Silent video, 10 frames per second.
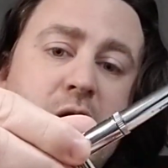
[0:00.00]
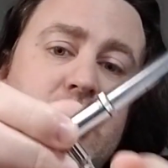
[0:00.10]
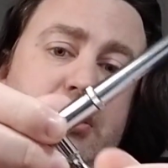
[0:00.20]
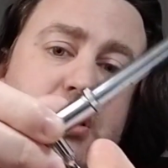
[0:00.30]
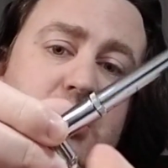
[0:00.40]

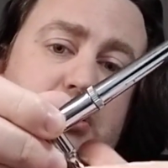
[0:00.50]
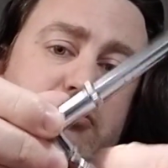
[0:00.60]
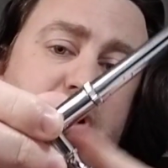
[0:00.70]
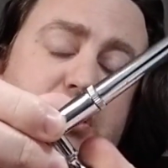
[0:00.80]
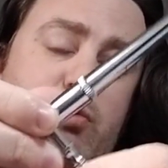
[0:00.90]
So
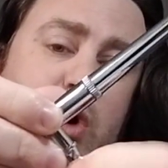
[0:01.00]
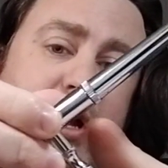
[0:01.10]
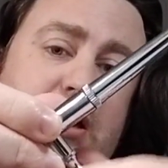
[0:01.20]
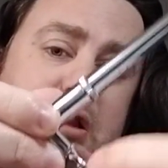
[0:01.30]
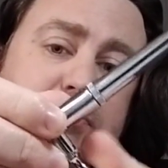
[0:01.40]
the reason why
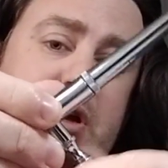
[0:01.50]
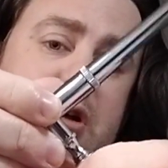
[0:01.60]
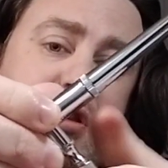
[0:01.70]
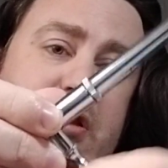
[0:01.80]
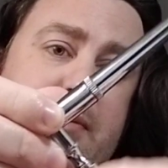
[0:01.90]
is
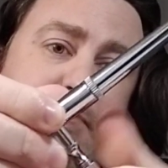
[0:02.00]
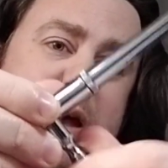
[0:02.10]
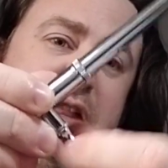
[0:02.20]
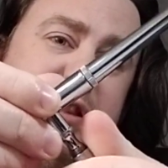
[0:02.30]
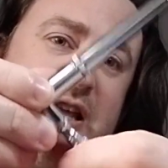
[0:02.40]
because
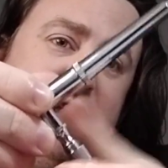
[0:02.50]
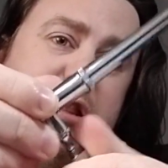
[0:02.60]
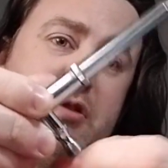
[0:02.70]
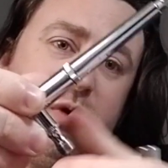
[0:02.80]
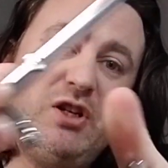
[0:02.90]
basically
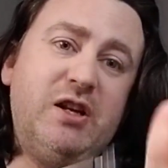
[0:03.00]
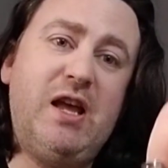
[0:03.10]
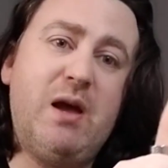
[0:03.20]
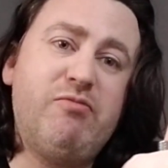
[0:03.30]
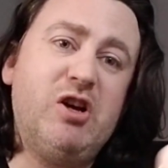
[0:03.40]
switching
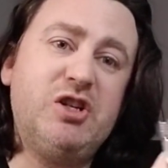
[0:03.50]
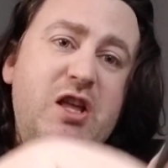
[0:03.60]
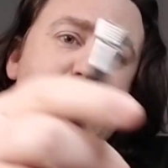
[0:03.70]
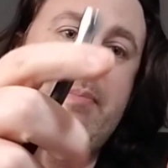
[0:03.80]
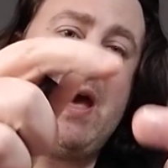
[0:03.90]
the airbrush
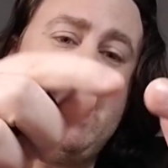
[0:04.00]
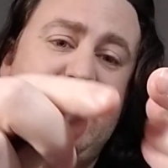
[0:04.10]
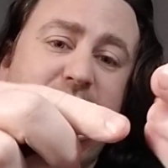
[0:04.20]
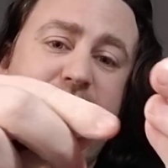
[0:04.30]
is a pain.